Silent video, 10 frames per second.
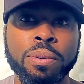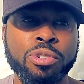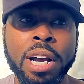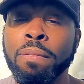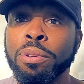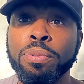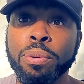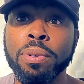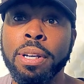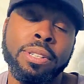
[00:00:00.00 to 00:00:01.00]
traveled
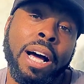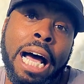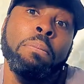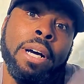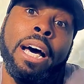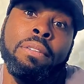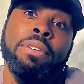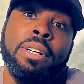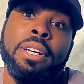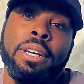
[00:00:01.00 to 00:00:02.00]
so I'm
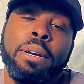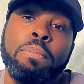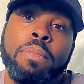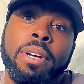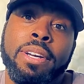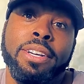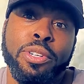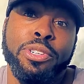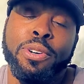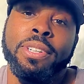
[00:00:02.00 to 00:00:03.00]
kind of a
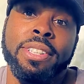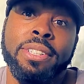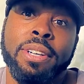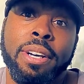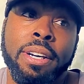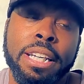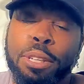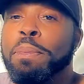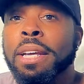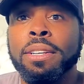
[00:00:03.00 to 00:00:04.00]
journalist,
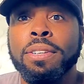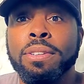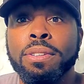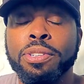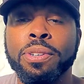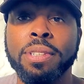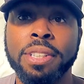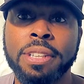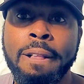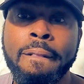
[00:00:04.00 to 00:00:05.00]
independent
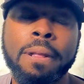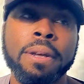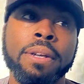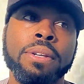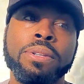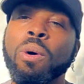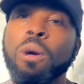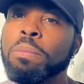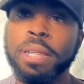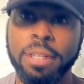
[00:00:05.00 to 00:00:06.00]
journalist. So
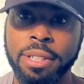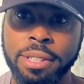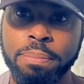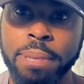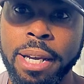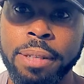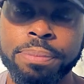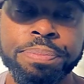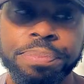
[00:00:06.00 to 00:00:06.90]
all media isn't bad.